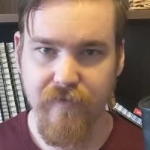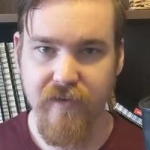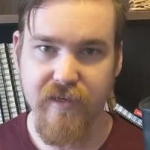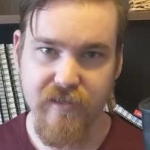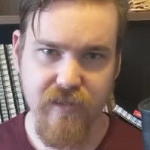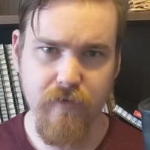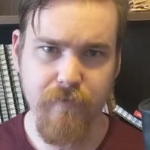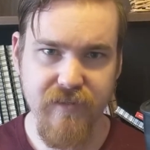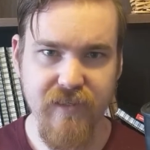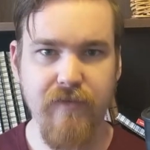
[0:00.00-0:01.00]
You get a skill in
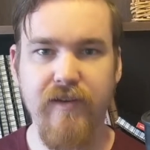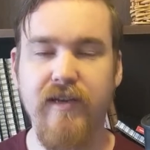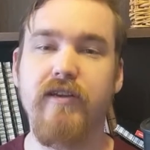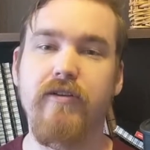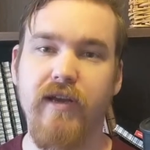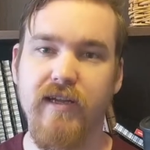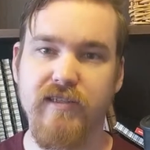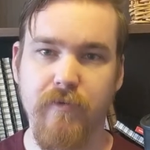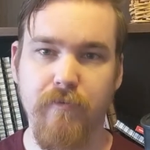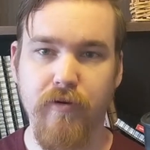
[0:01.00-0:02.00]
perceiving, you get
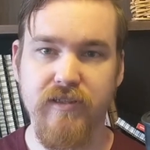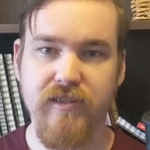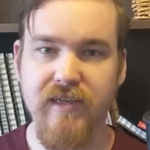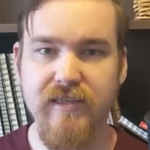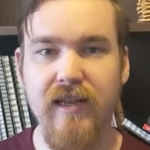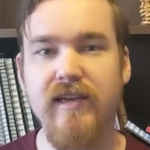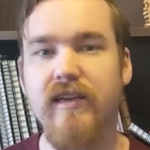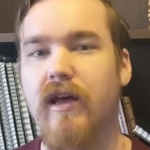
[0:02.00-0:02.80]
some points to intellect,